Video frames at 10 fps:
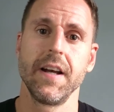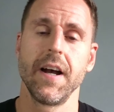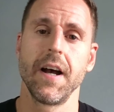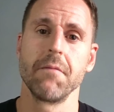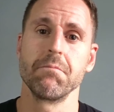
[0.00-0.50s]

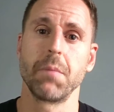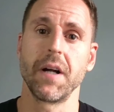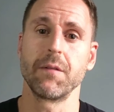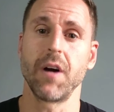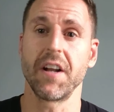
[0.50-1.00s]
um,
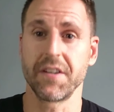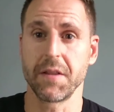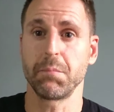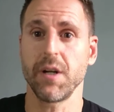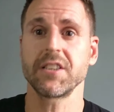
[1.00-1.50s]
but under
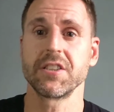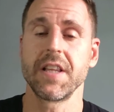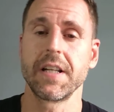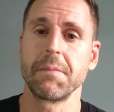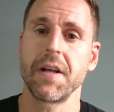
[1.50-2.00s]
the pressure
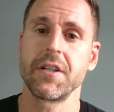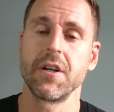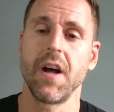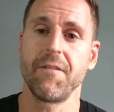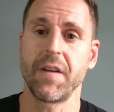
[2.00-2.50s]
that I'm
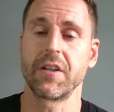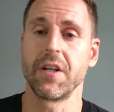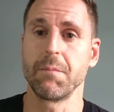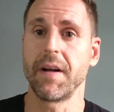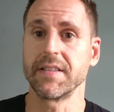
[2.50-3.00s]
under, I
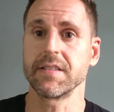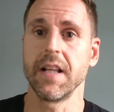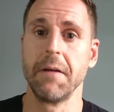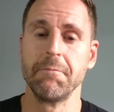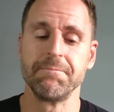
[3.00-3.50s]
figured it might
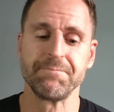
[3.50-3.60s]
slip.